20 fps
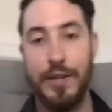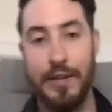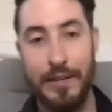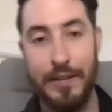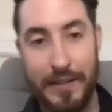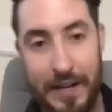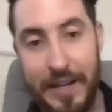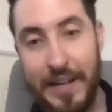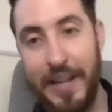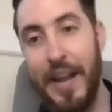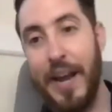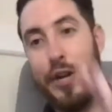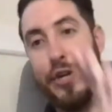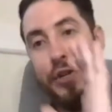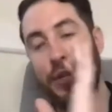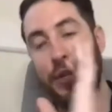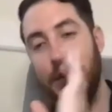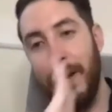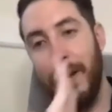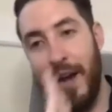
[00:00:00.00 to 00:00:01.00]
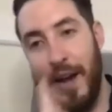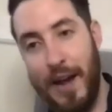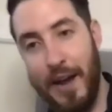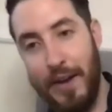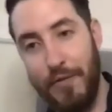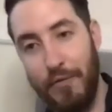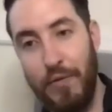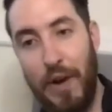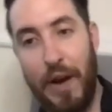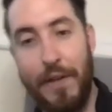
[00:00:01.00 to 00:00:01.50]
litigation,
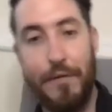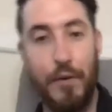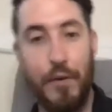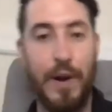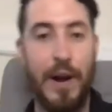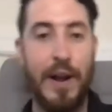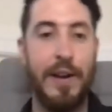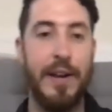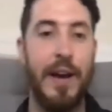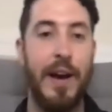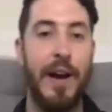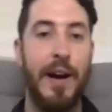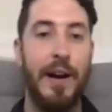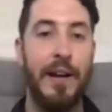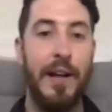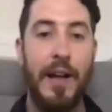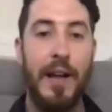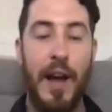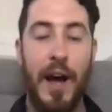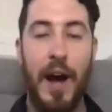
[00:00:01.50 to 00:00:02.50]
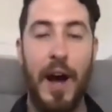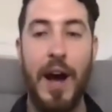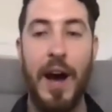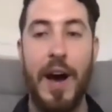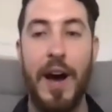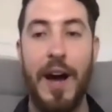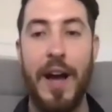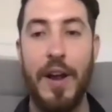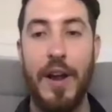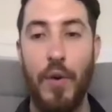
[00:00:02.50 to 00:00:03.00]
and referenda,
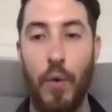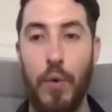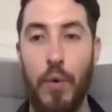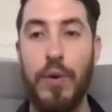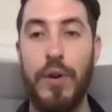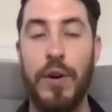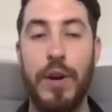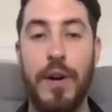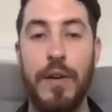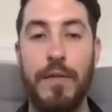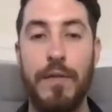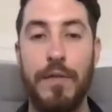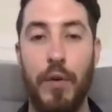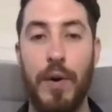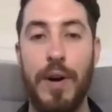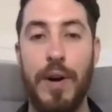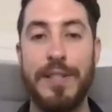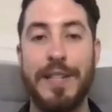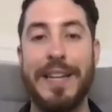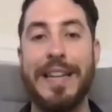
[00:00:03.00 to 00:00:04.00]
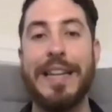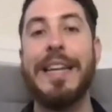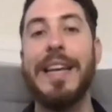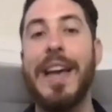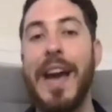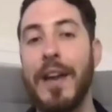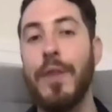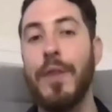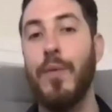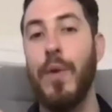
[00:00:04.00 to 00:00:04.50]
in order for us to
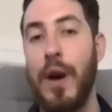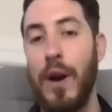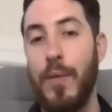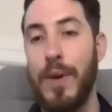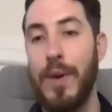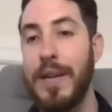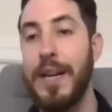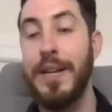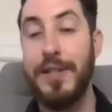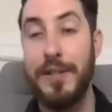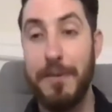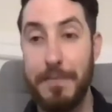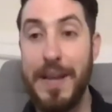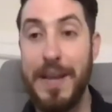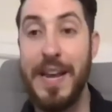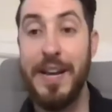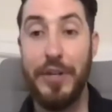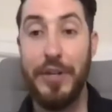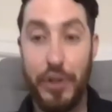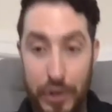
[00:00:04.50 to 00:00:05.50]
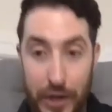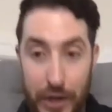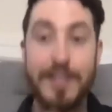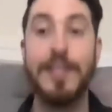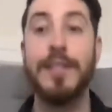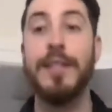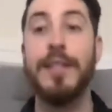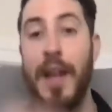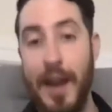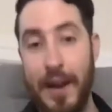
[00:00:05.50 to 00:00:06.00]
get where we need to be,
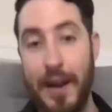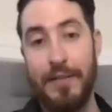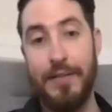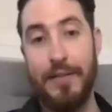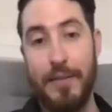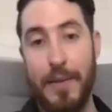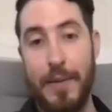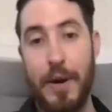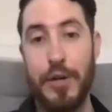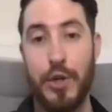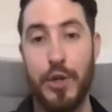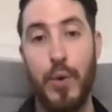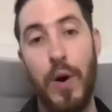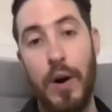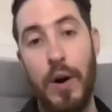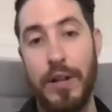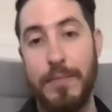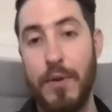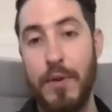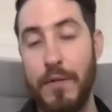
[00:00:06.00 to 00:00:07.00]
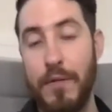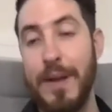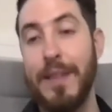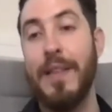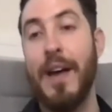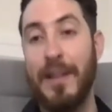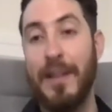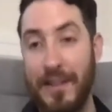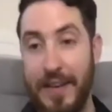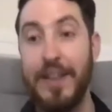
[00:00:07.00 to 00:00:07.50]
just like the marriage equality movement
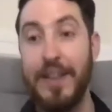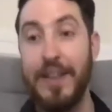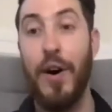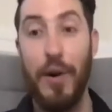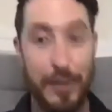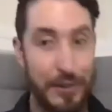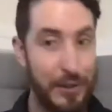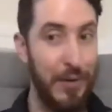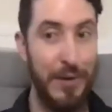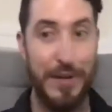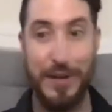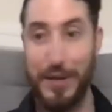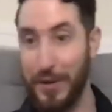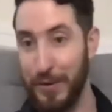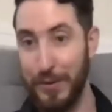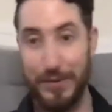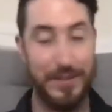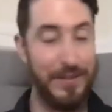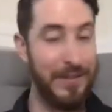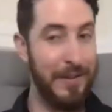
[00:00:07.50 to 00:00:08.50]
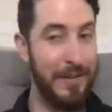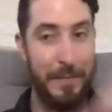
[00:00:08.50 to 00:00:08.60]
that did also use